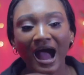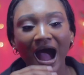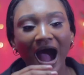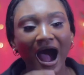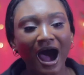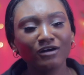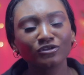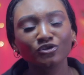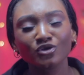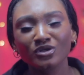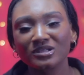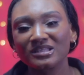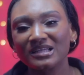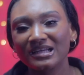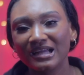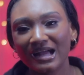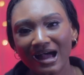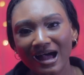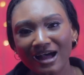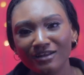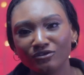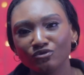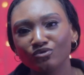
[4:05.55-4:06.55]
How does a
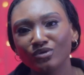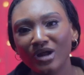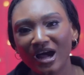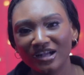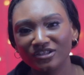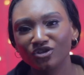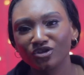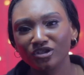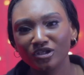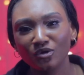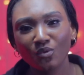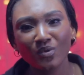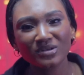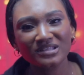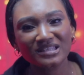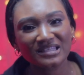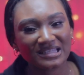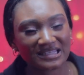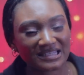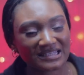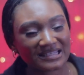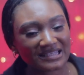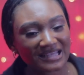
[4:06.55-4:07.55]
candle actually, what's
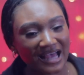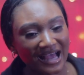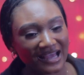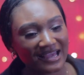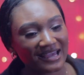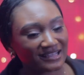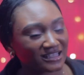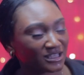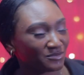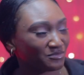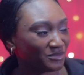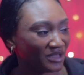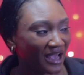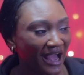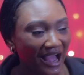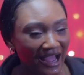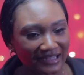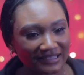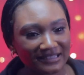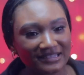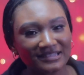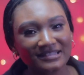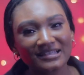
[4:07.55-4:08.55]
the science
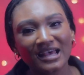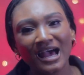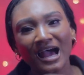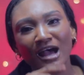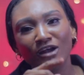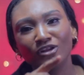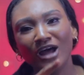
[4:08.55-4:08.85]
behind it?